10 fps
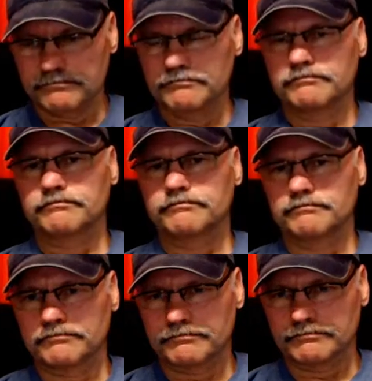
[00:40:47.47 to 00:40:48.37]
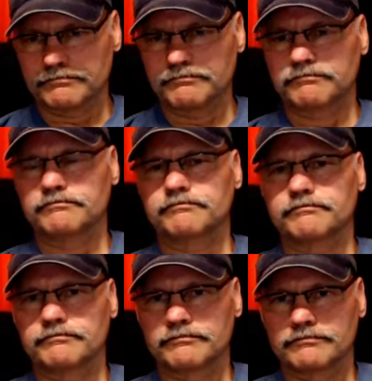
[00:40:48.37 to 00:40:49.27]

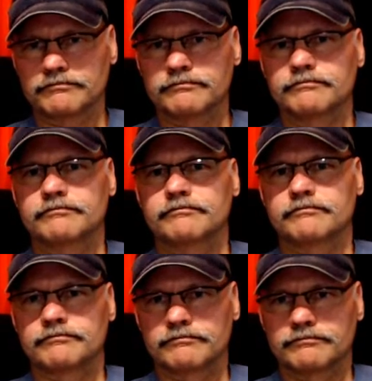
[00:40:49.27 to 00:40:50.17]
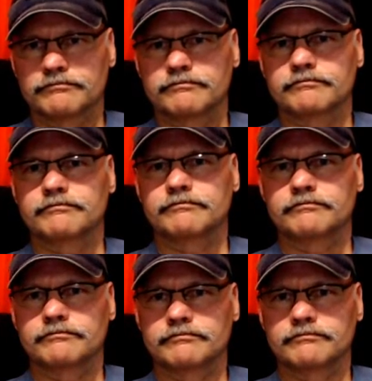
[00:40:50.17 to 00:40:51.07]

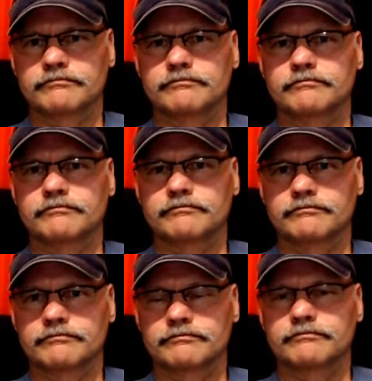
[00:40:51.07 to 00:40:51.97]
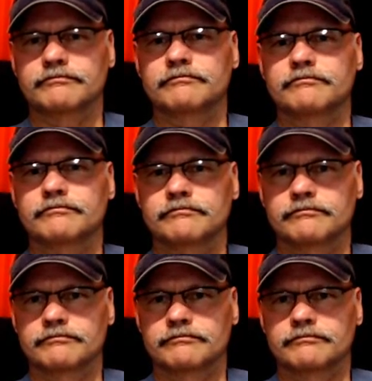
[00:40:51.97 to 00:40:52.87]

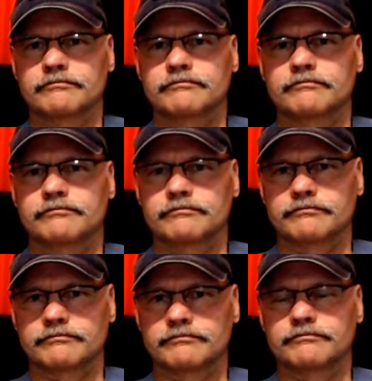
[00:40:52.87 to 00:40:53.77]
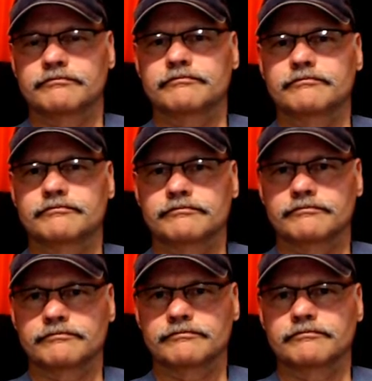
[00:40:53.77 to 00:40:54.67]

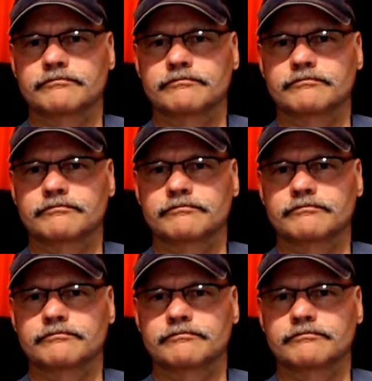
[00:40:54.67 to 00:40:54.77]
[no speech]